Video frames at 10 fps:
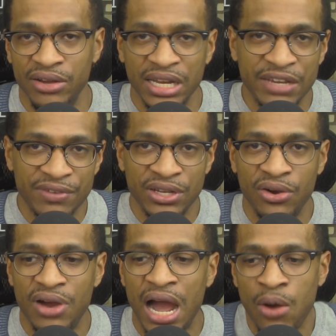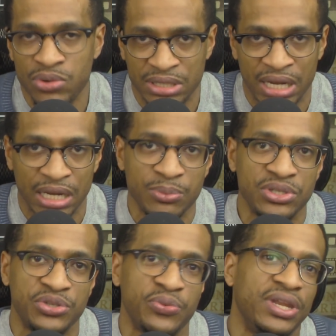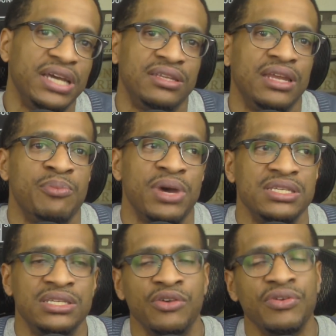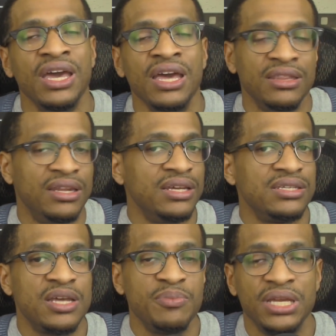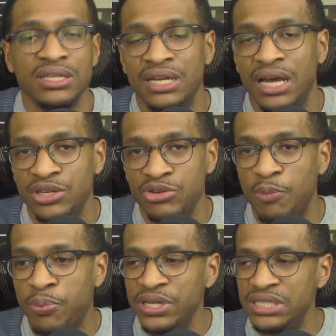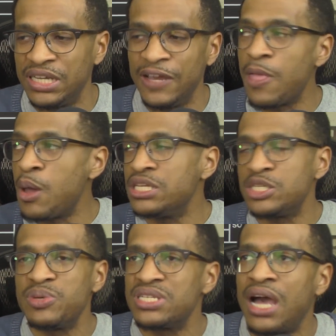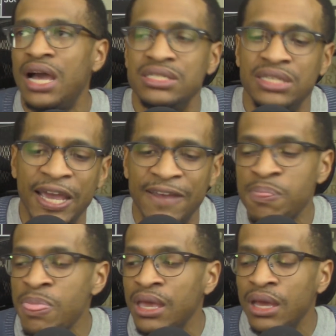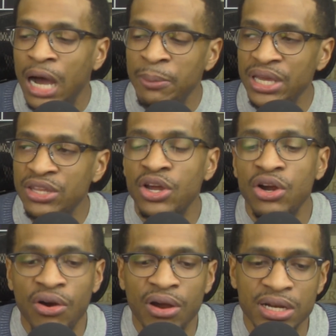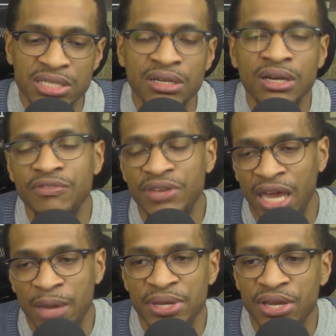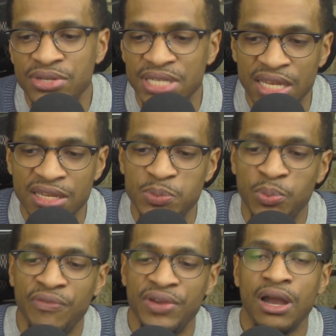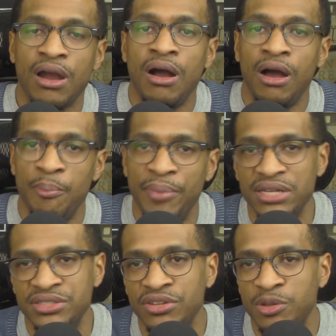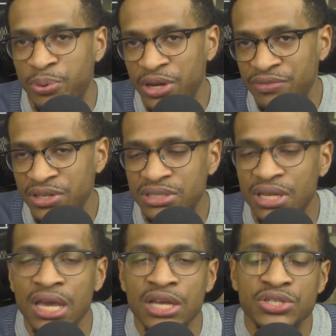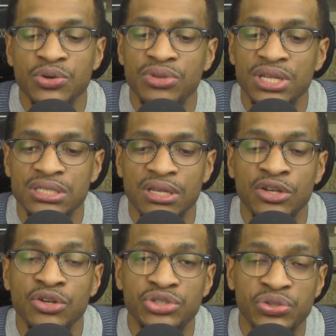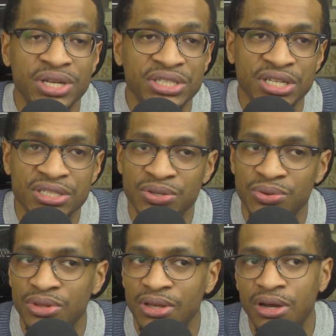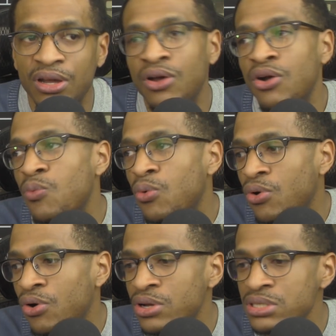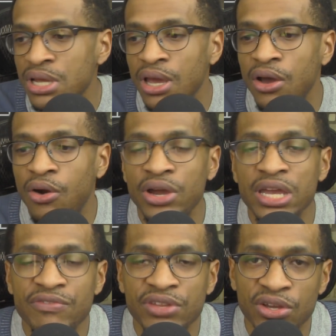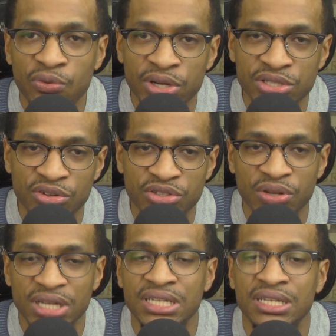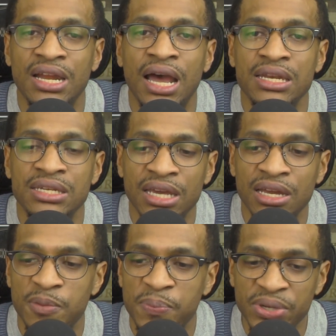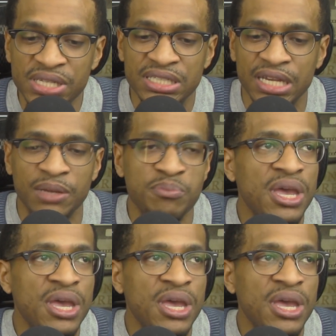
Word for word: And even though I was not able to relate to that myself, that is something that I do appreciate. And just besides that, I mean, there are a ton of cameos in this movie and callbacks to the previous, to this uh, new trilogy, to the Clone Wars, or even the original trilogy, that I did appreciate.